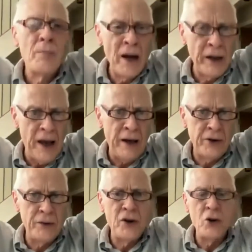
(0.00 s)
the money
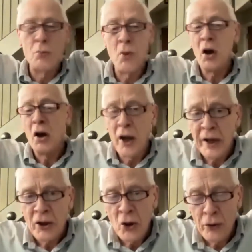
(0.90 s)
out of you
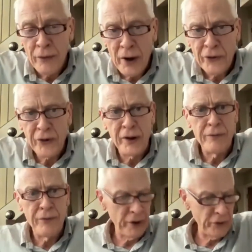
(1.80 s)
in a
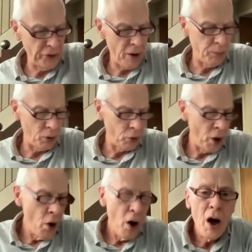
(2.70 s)
university, for example,
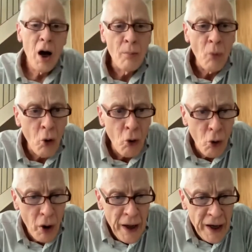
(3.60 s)

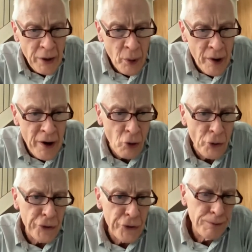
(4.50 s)
or anywhere
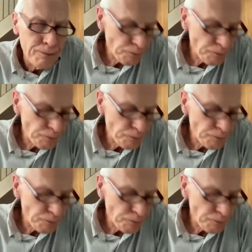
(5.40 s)
else.